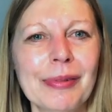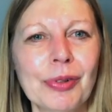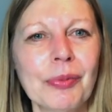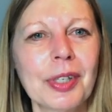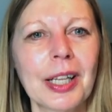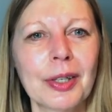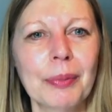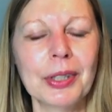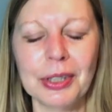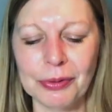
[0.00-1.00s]
something a
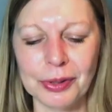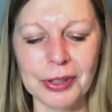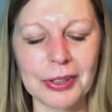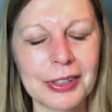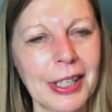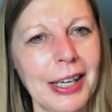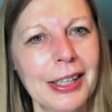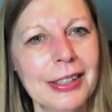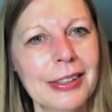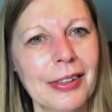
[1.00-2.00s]
little bit different
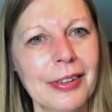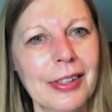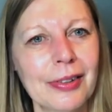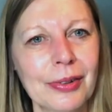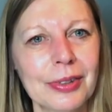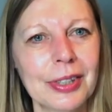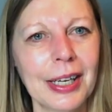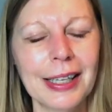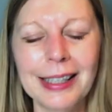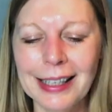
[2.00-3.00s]
on this
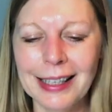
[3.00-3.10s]
Sunday.